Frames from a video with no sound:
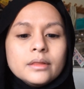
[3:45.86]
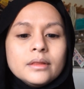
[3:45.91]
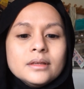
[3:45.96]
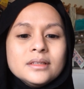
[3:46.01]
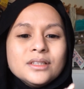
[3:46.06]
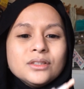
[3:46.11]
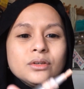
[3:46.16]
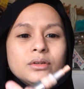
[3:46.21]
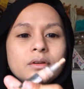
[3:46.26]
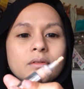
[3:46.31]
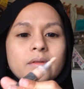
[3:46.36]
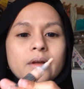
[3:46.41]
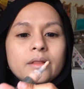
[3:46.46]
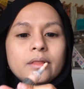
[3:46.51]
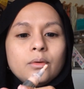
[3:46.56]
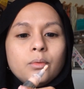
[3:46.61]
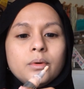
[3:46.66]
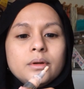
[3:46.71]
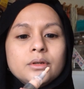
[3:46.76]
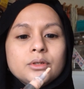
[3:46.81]
This is sort of like
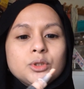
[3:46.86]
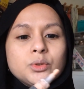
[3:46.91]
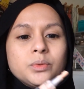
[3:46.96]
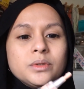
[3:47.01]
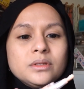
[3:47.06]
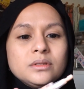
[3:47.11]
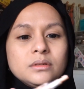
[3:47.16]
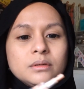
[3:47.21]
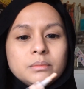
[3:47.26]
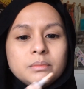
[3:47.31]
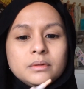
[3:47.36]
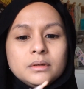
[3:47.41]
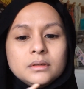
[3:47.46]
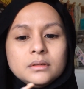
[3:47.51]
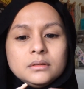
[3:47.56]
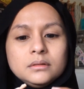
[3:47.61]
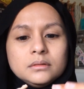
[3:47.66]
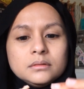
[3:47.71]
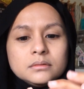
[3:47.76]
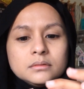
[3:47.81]
the one, the
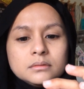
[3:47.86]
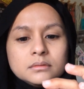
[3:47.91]
twistable.